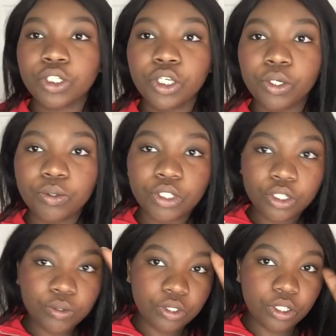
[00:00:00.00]

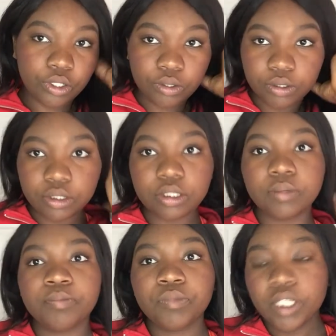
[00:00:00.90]
Cute.
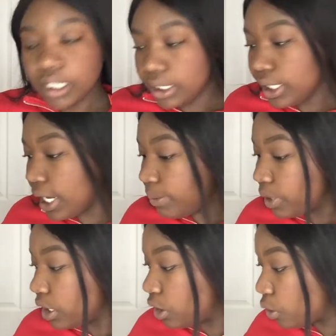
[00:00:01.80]
Then I'm
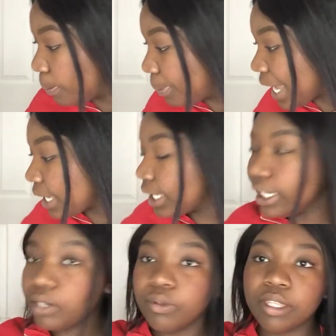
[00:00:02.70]
gonna go back
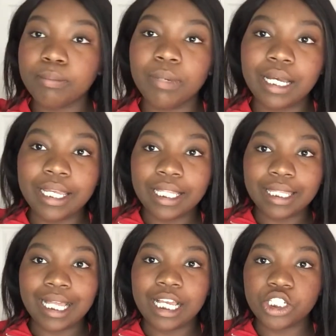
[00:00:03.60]
again with my
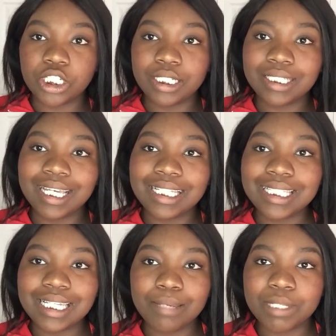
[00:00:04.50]
Lash
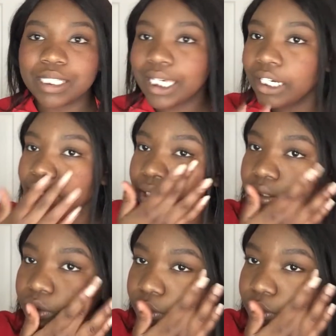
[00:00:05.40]
Intensity mascara.